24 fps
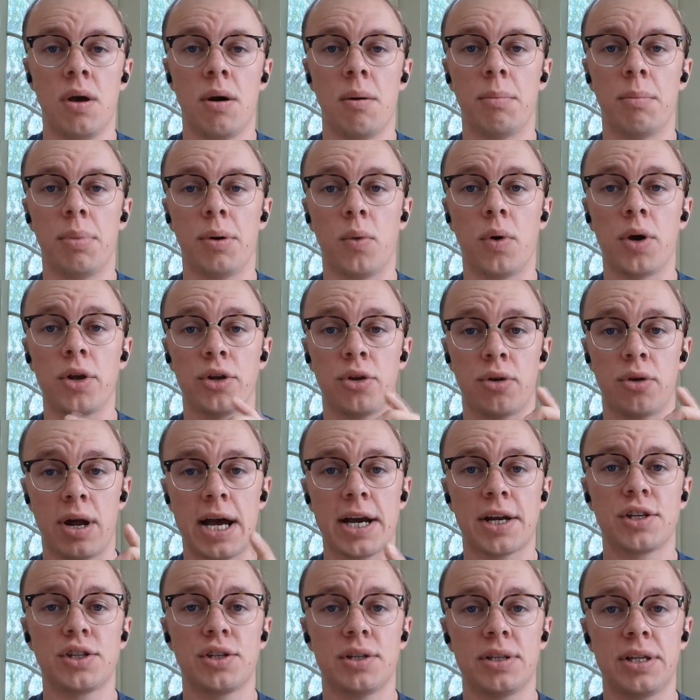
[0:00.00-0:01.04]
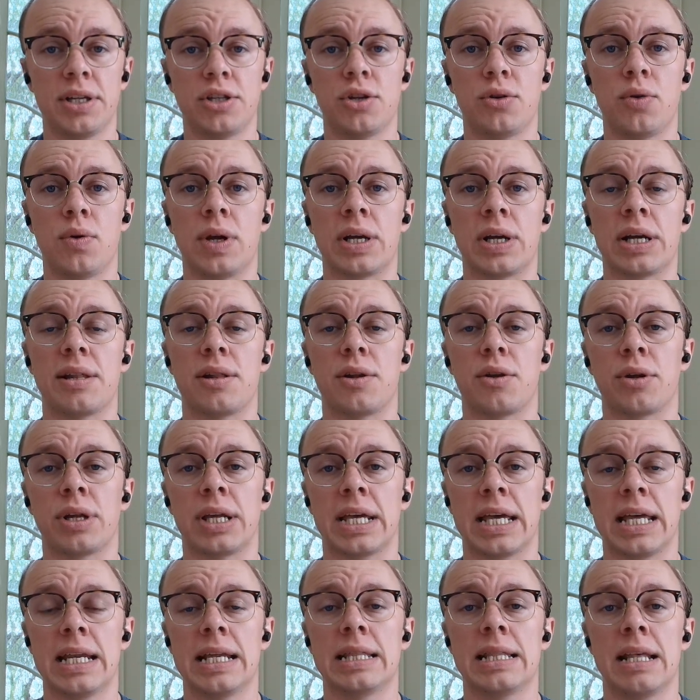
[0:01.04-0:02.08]
But what you're actually doing is you're
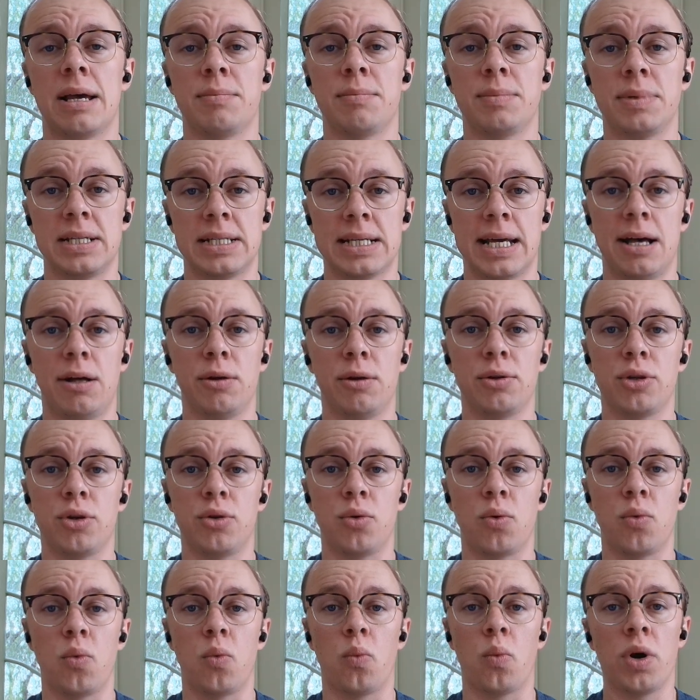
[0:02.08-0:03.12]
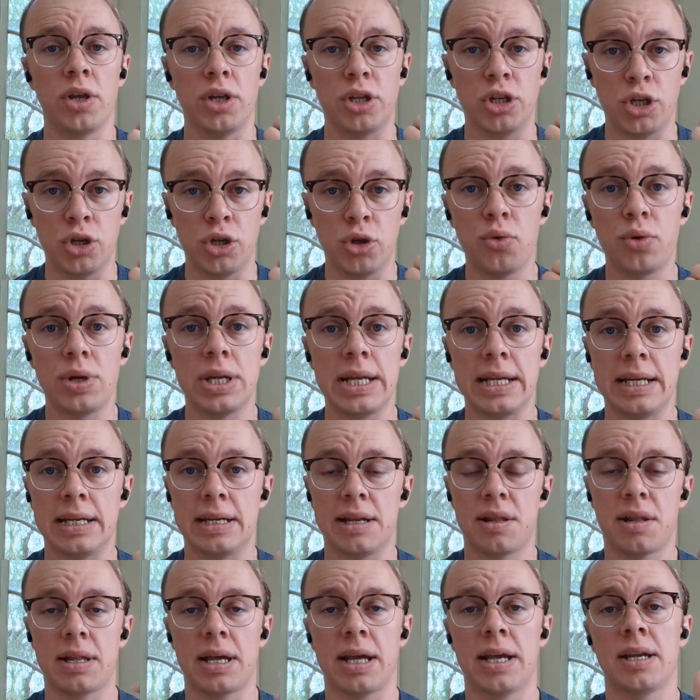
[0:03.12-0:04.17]
getting them to tell you what you need to
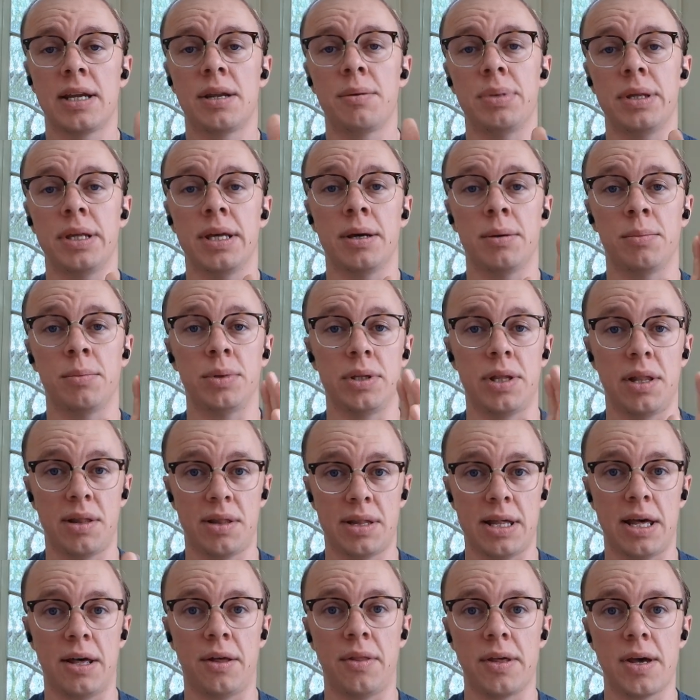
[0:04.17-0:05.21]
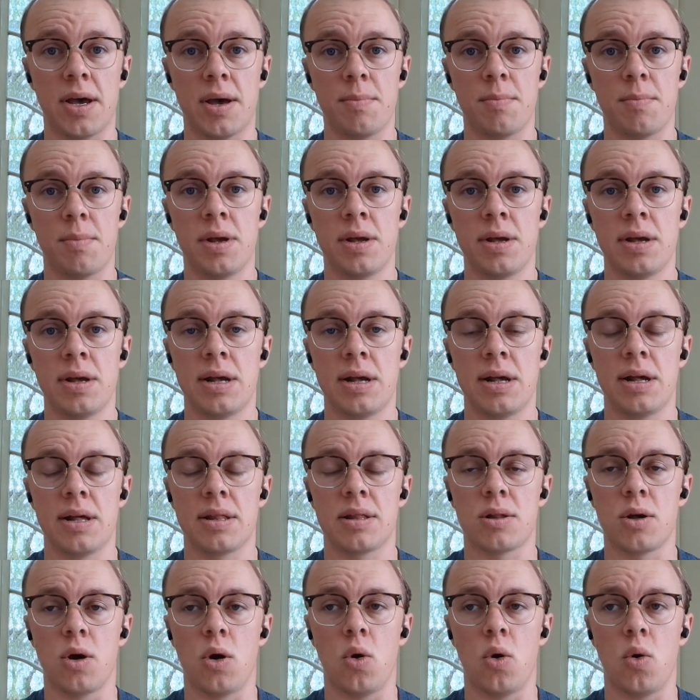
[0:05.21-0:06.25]
say to be able to sell them.
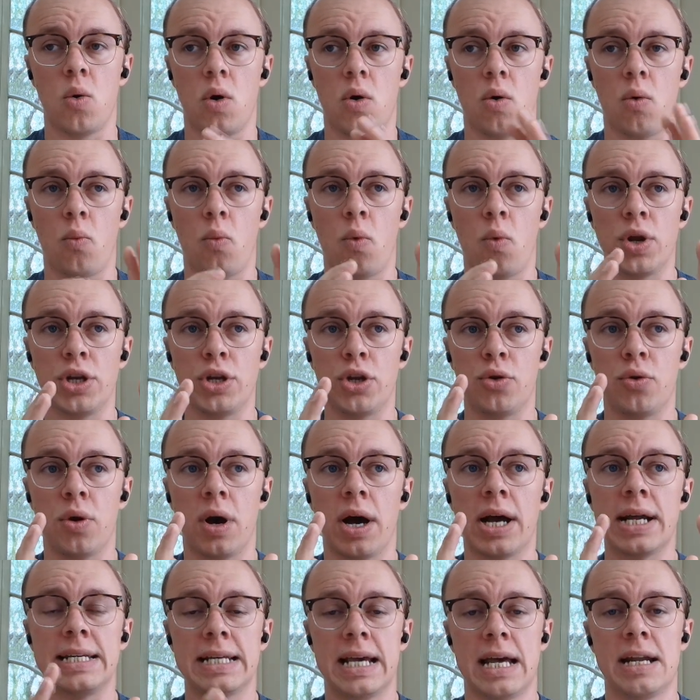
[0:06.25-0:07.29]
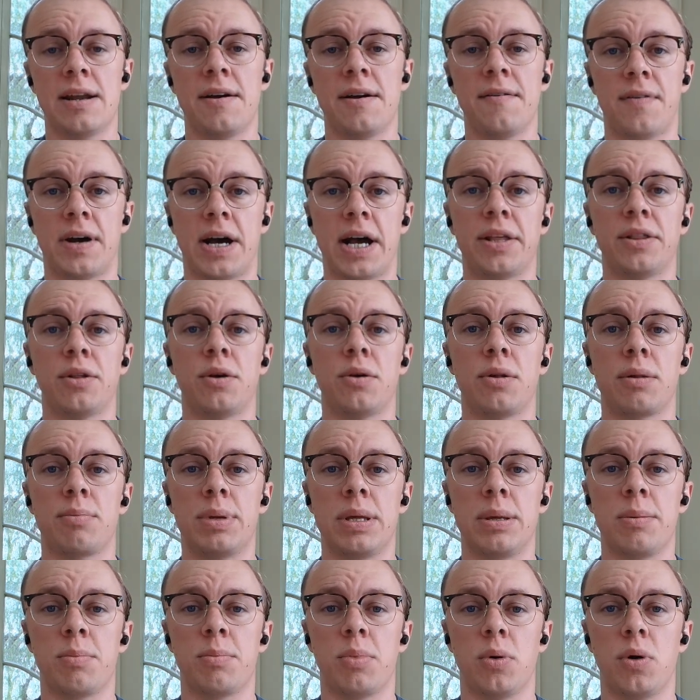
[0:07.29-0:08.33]
So when you identify those
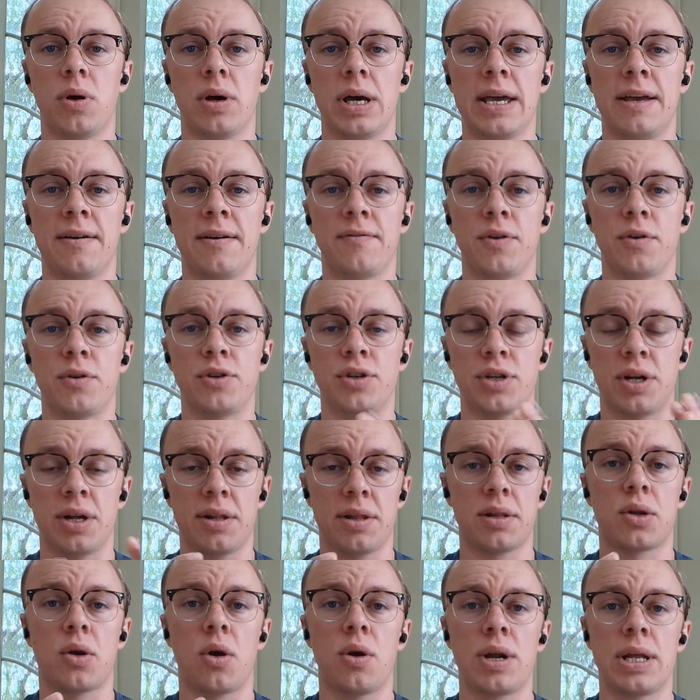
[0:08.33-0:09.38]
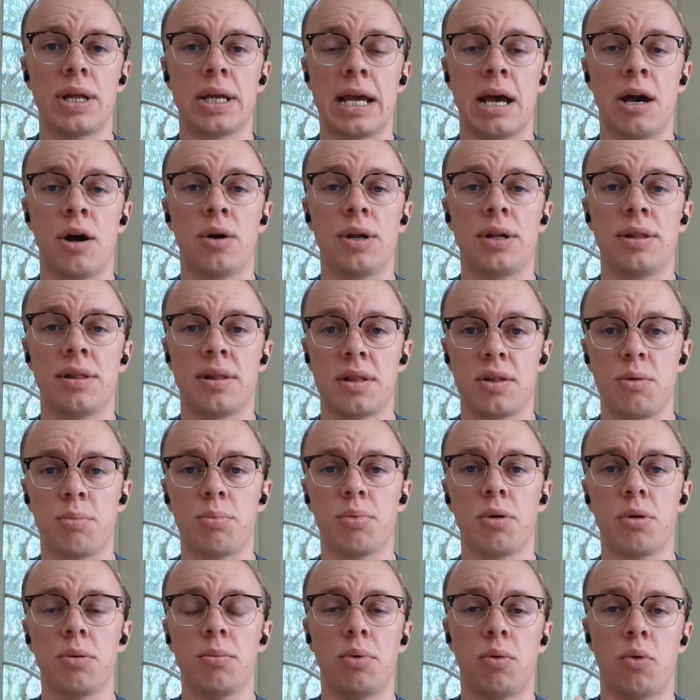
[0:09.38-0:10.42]
people, if you're just starting out, it's super
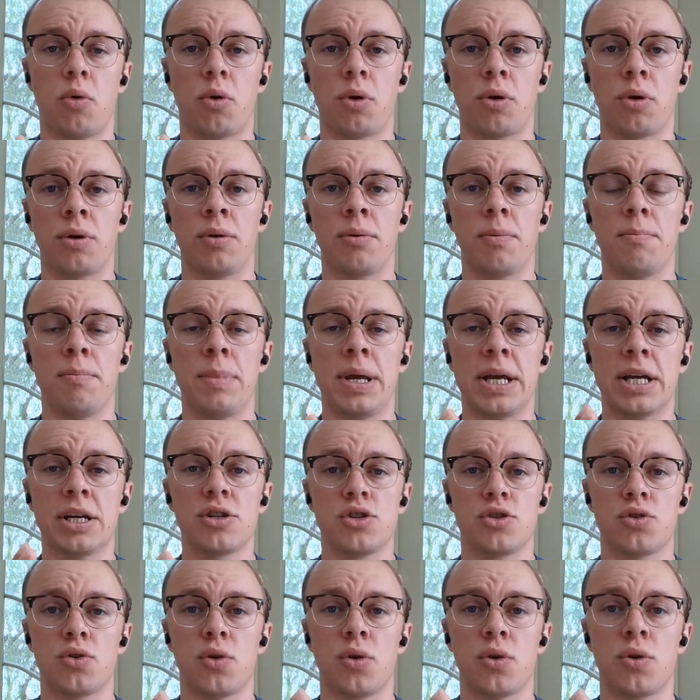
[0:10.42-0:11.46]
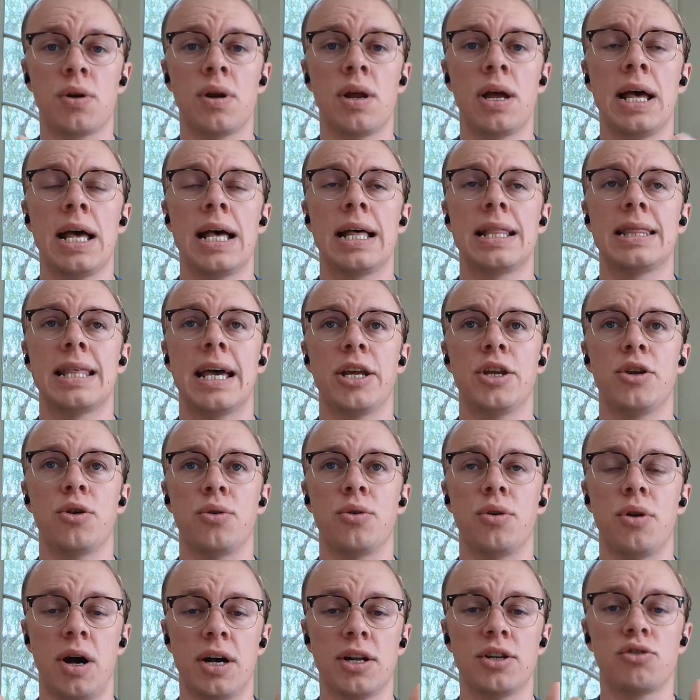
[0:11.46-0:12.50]
important. Make sure that you're
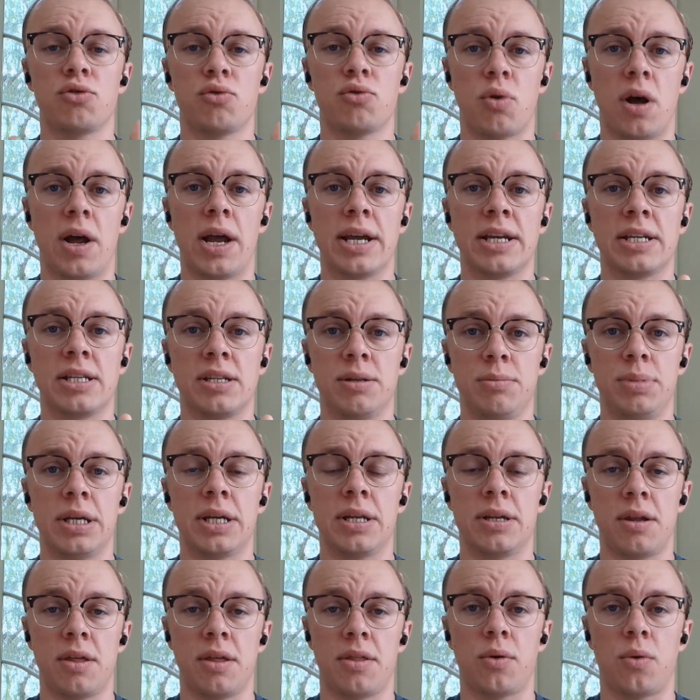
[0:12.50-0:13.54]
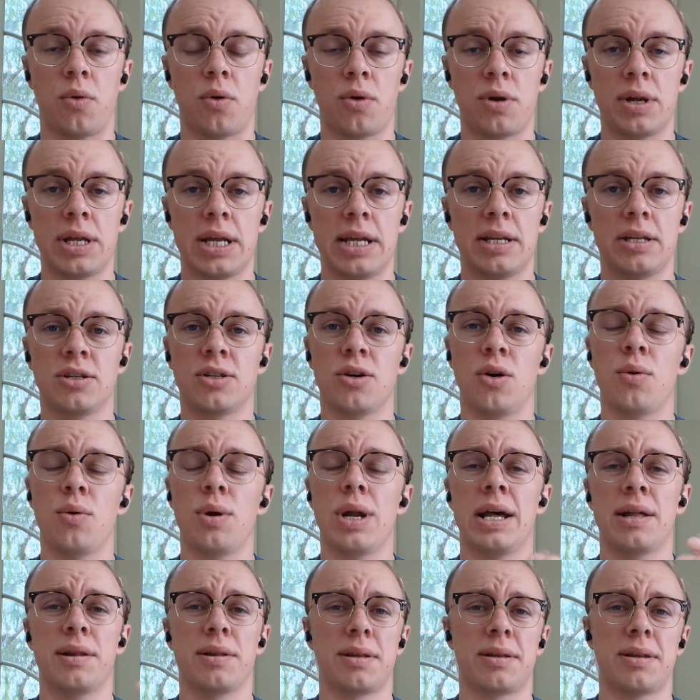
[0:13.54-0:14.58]
not trying to be an authority. Don't
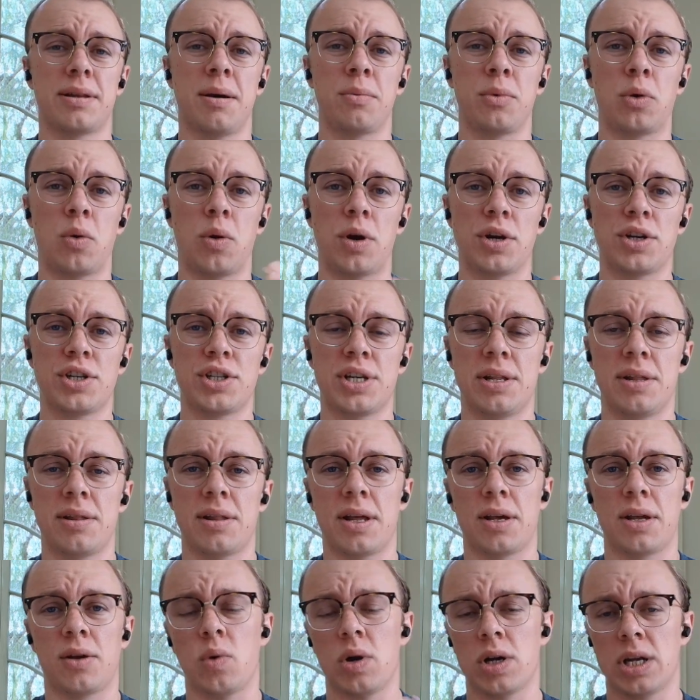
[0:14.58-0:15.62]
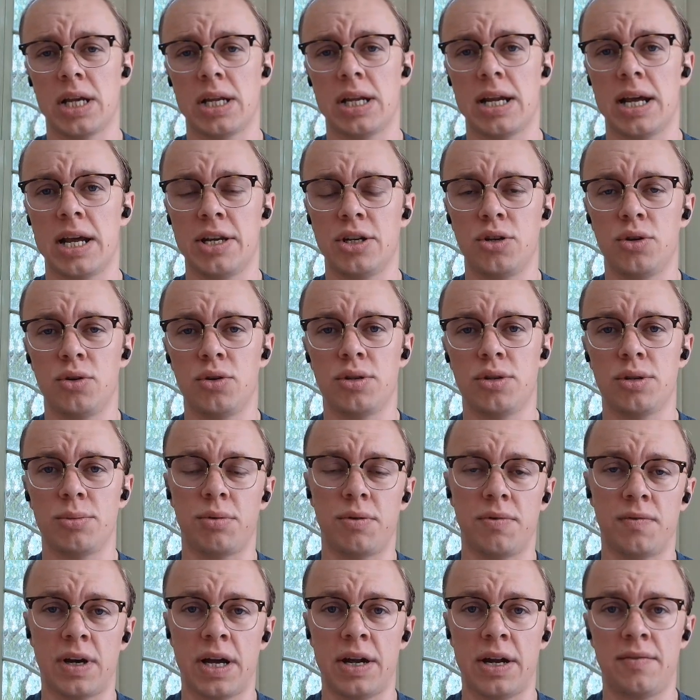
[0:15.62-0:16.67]
ask dumb questions like, "What can I do to
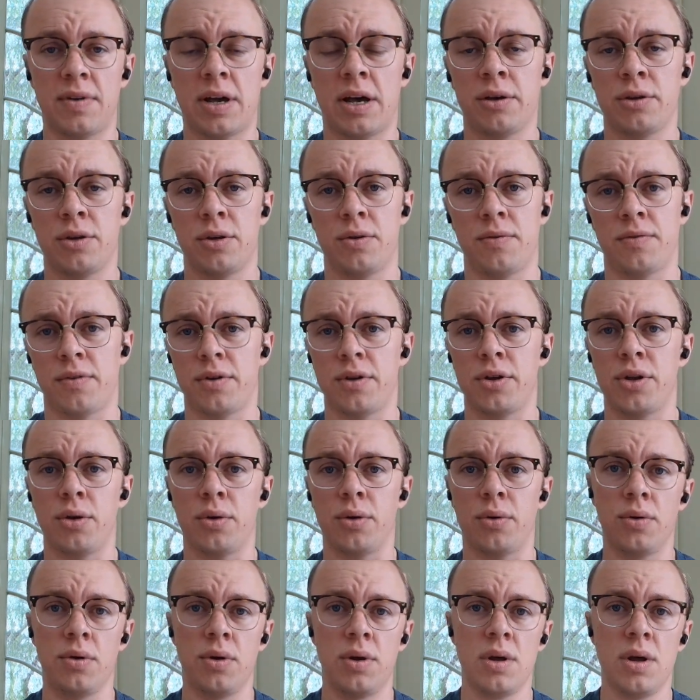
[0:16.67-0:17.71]
provide value for you?"